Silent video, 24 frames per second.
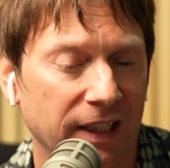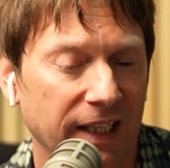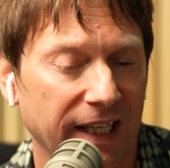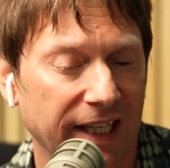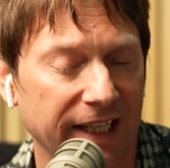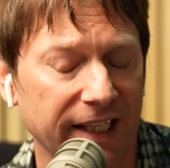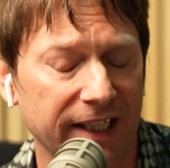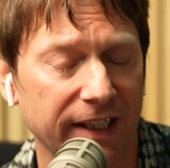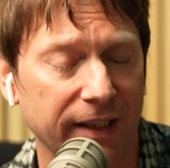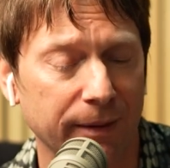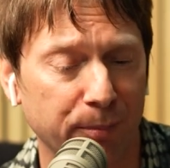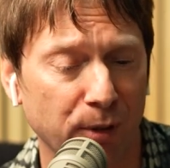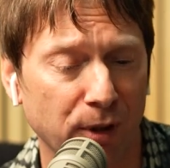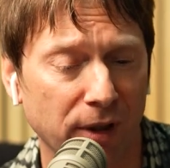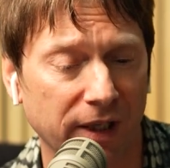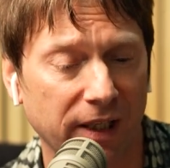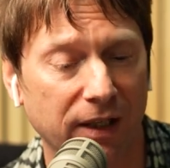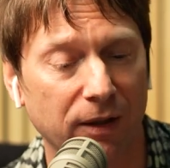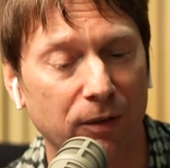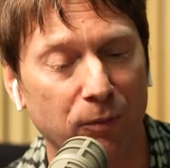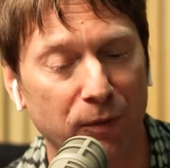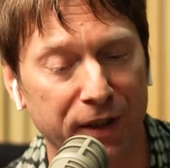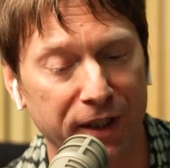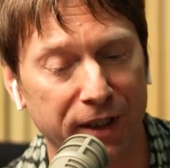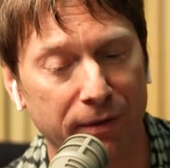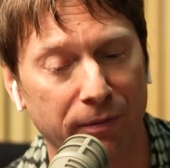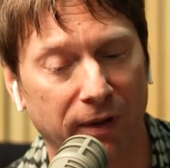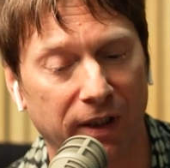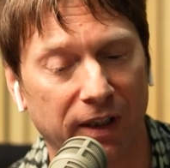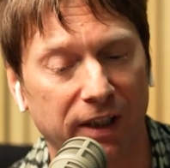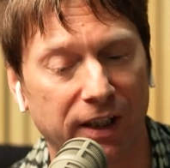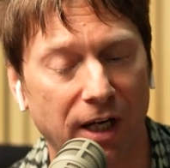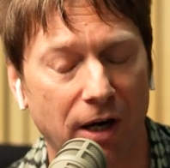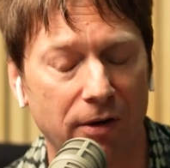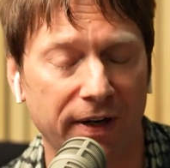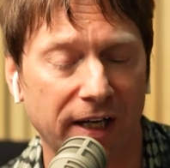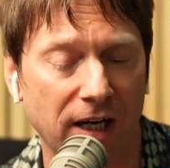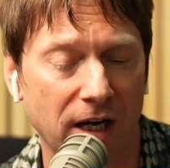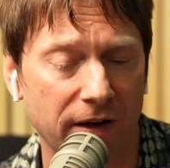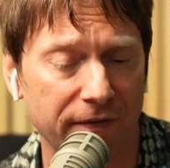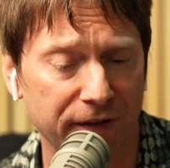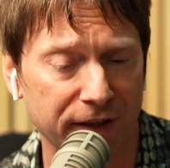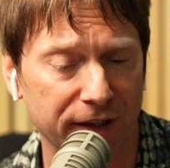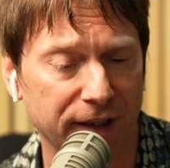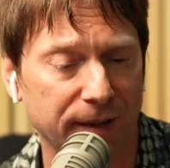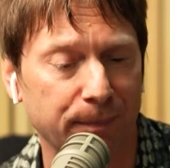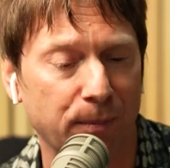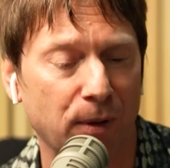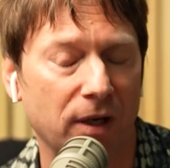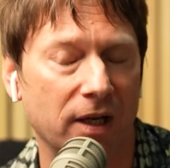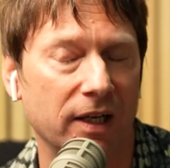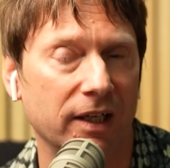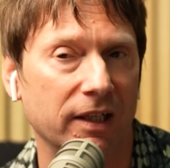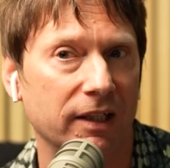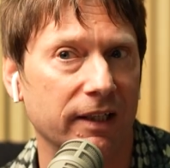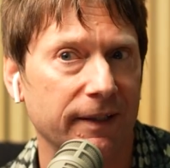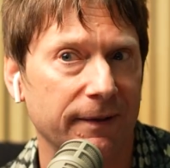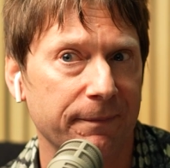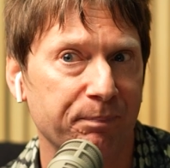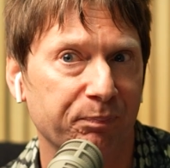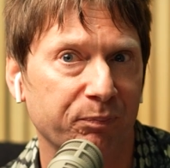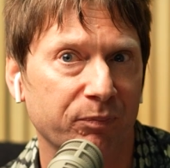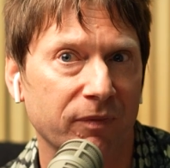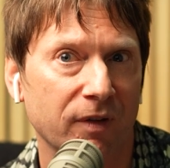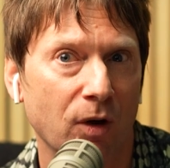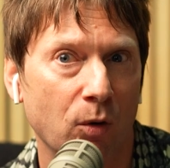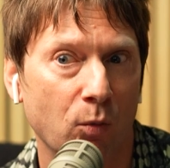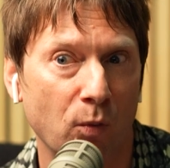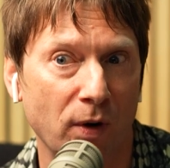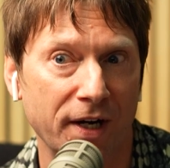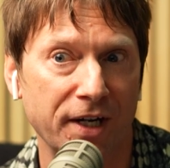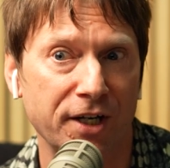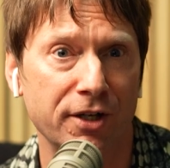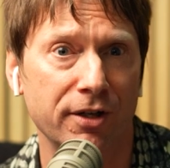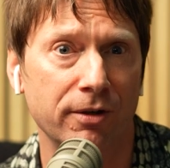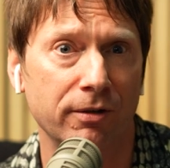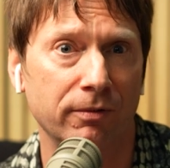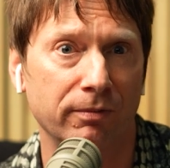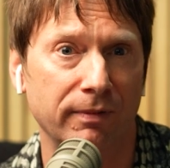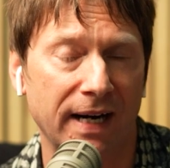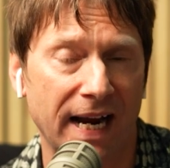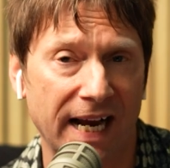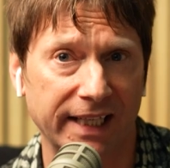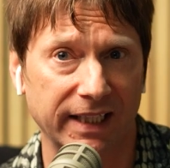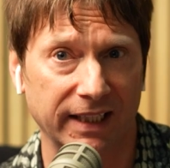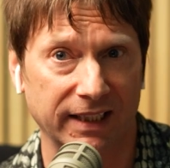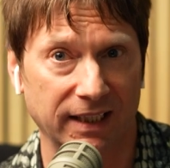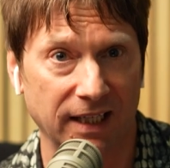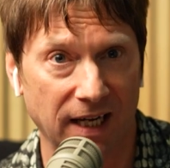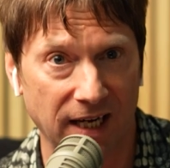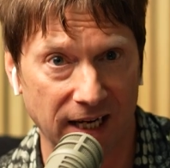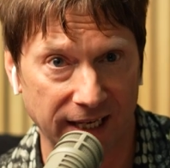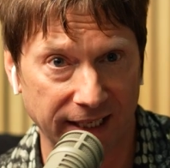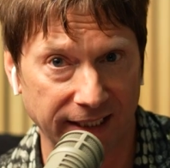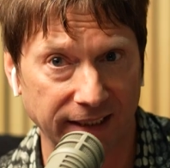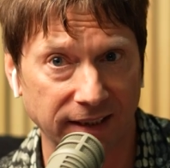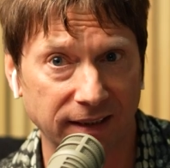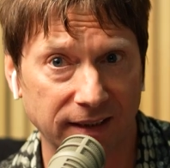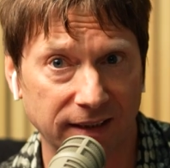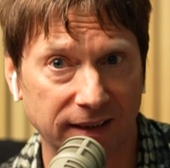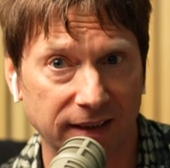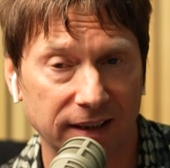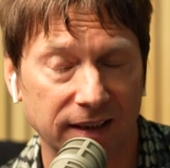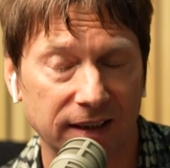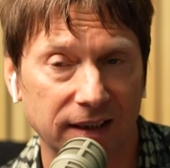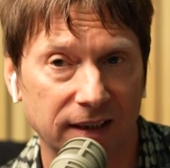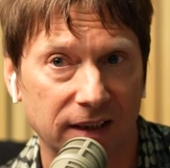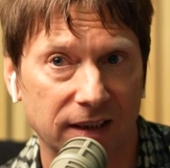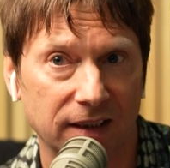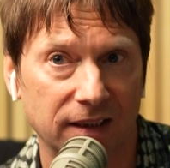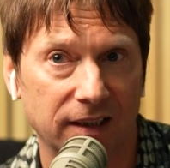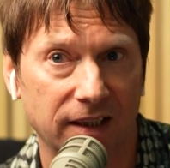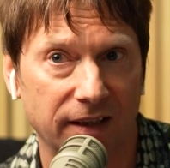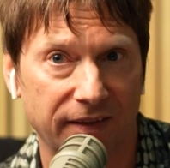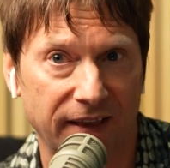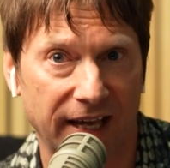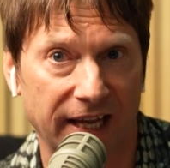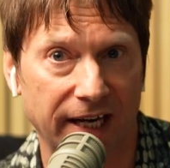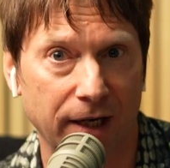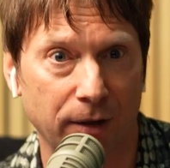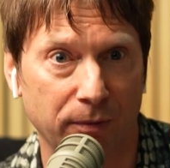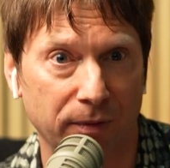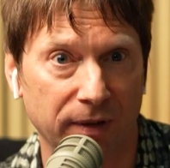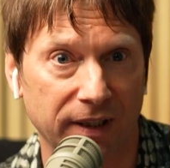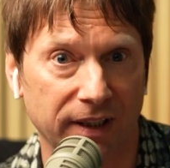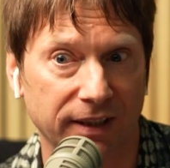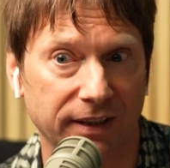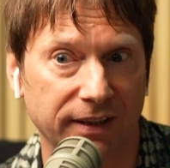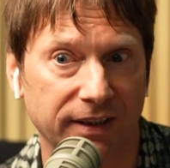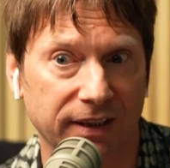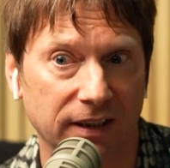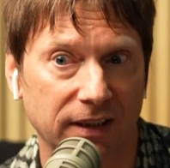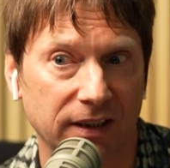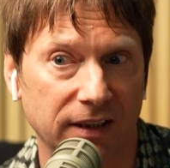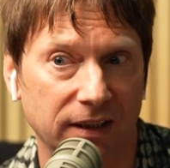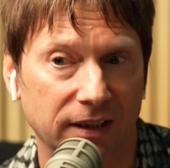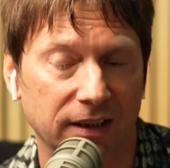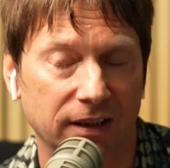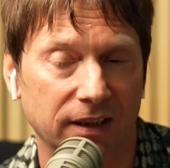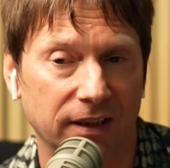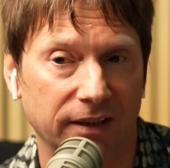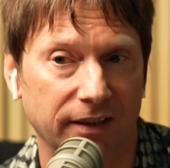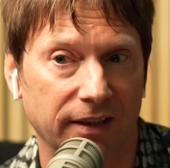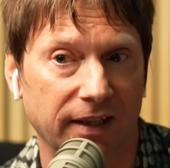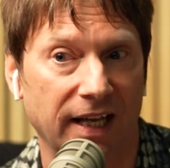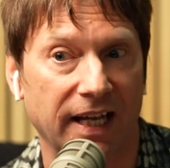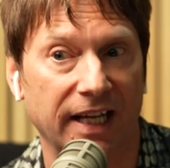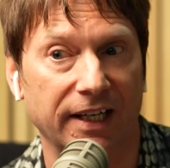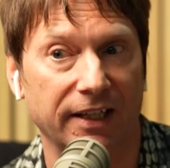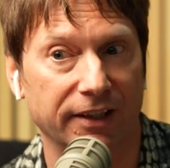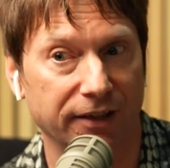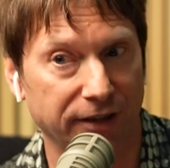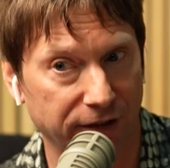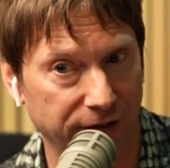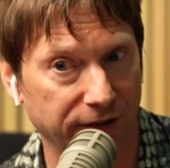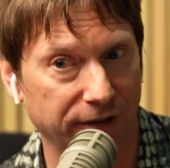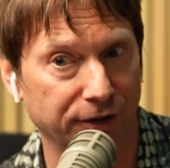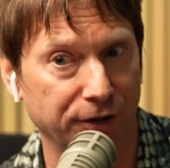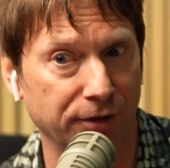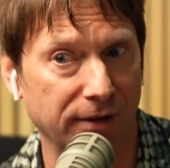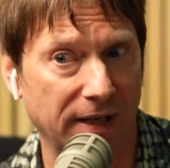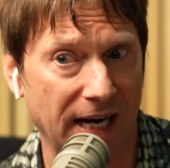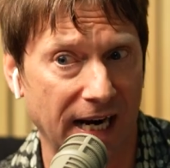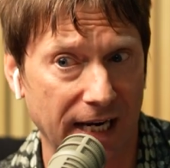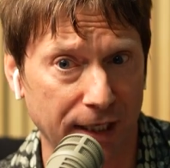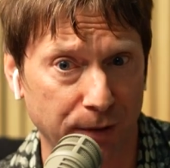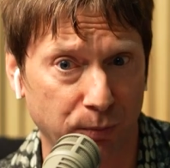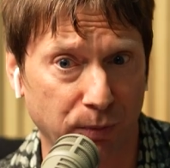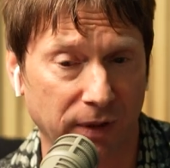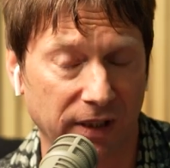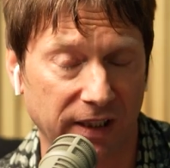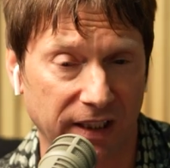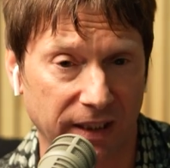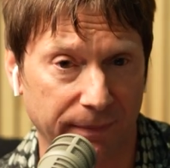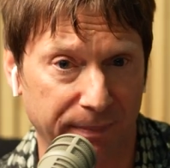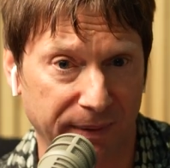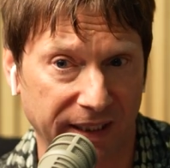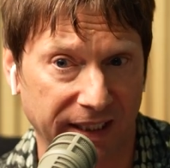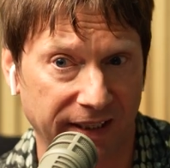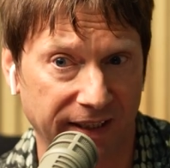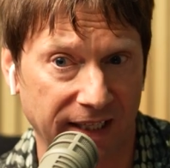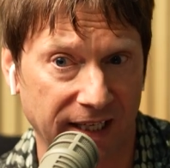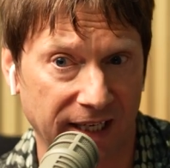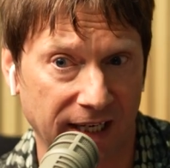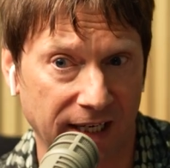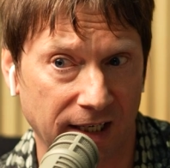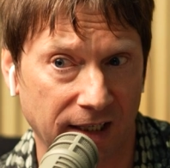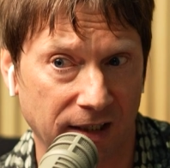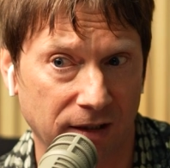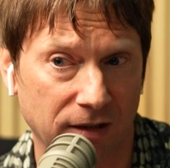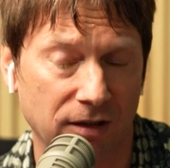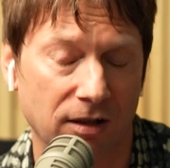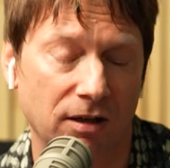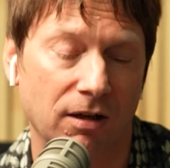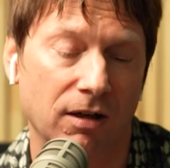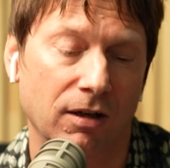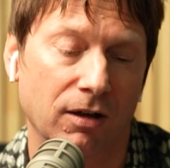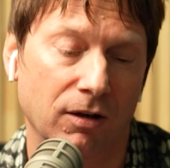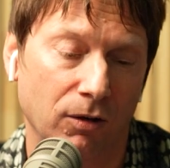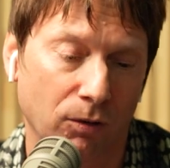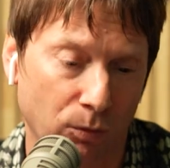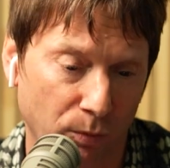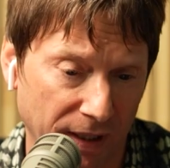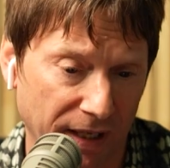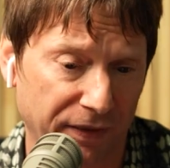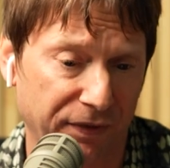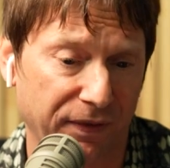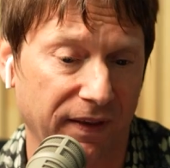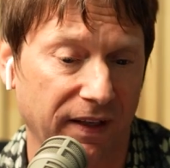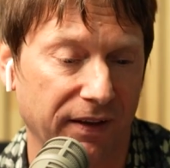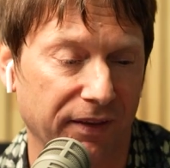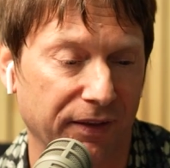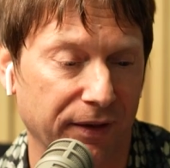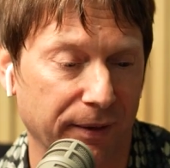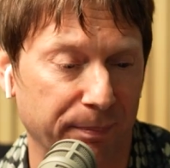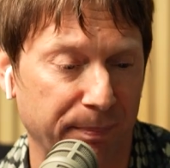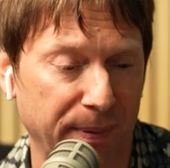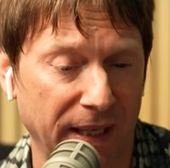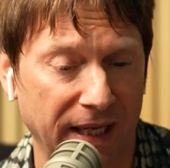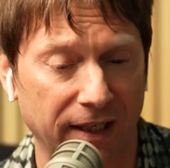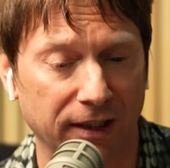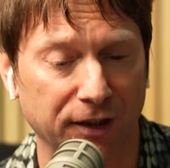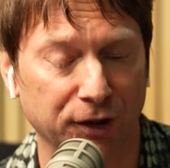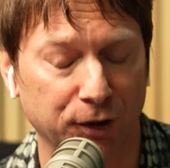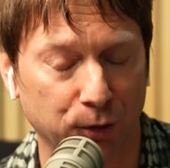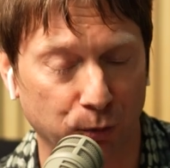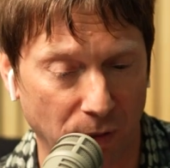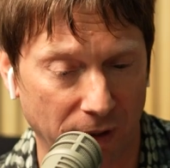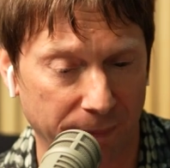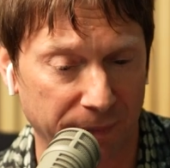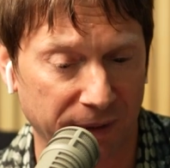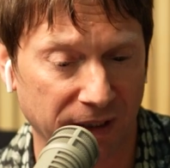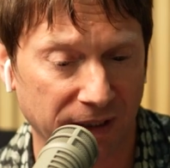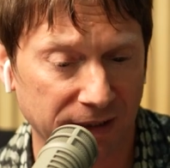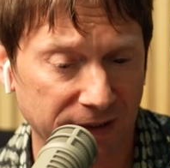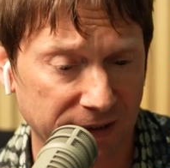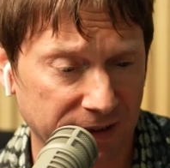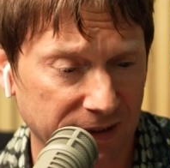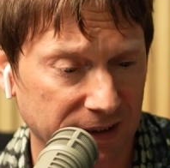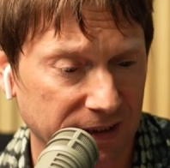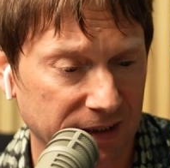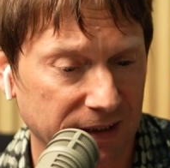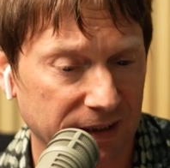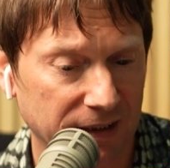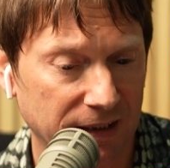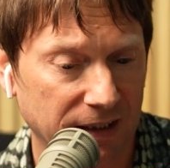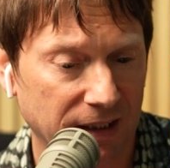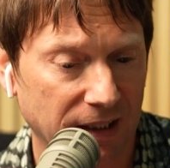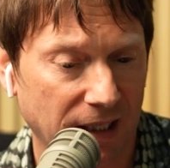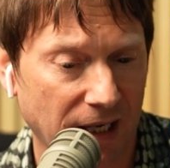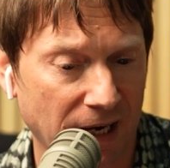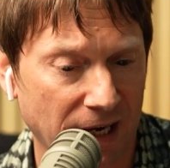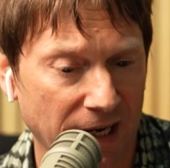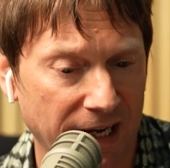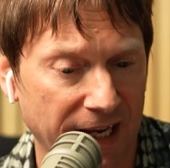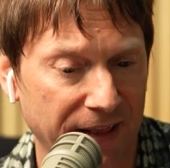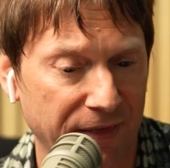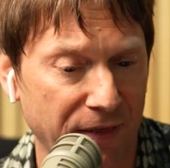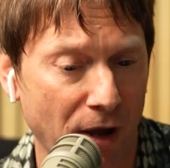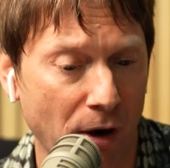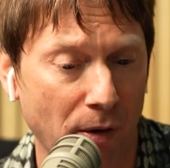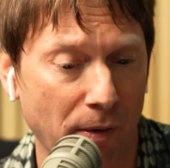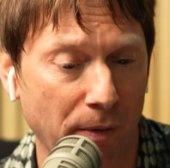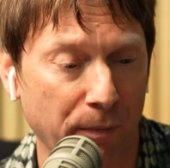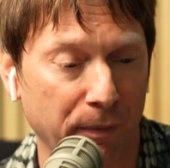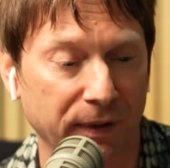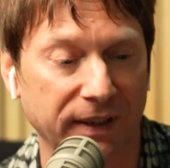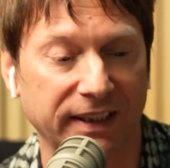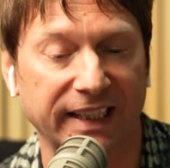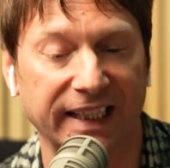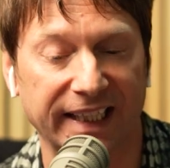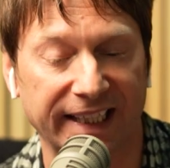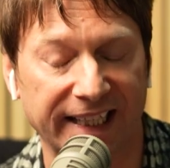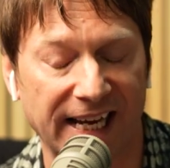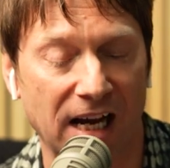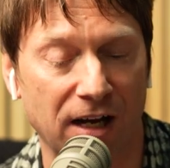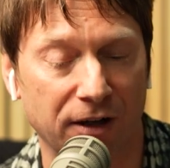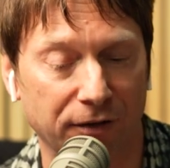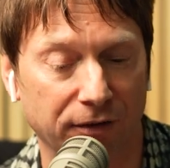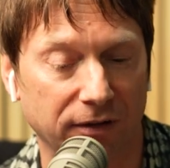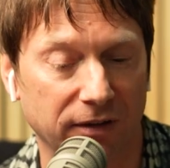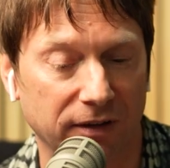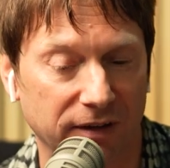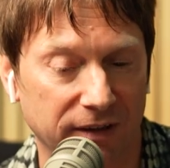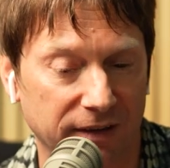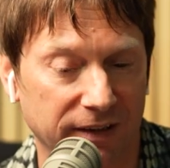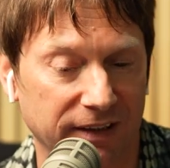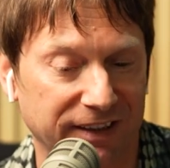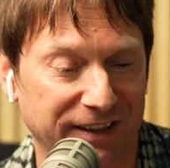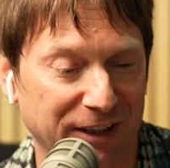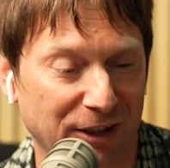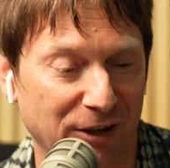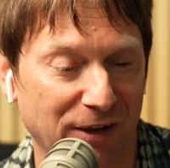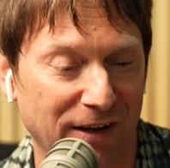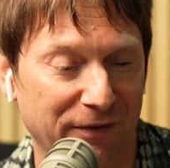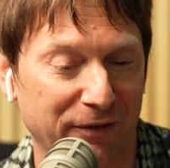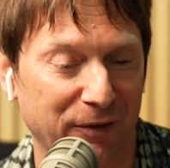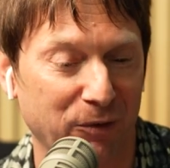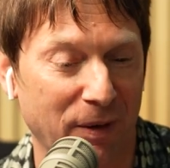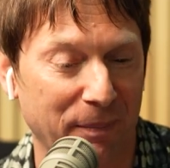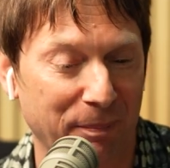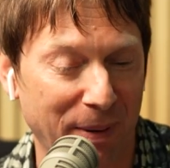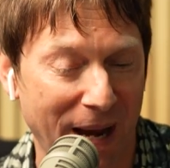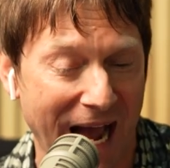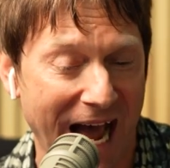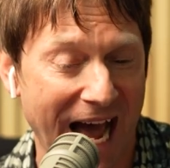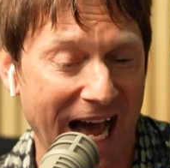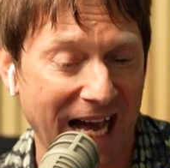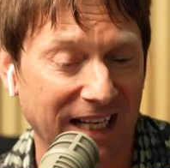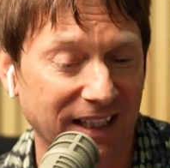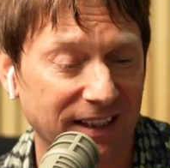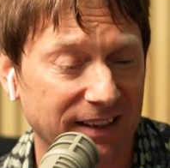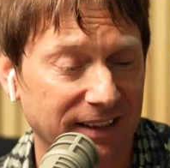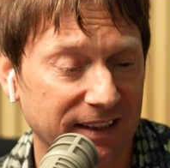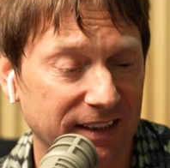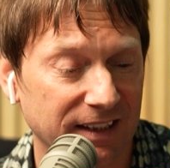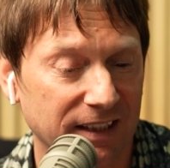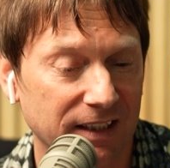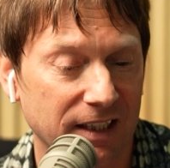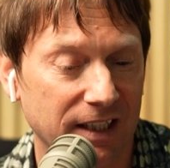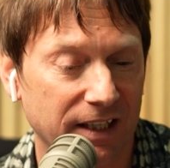And in the book, when you were going over this part, when you recognized that it was that you guys were going to be there, with the better swimmers, uh, and no one was getting out until everyone passed.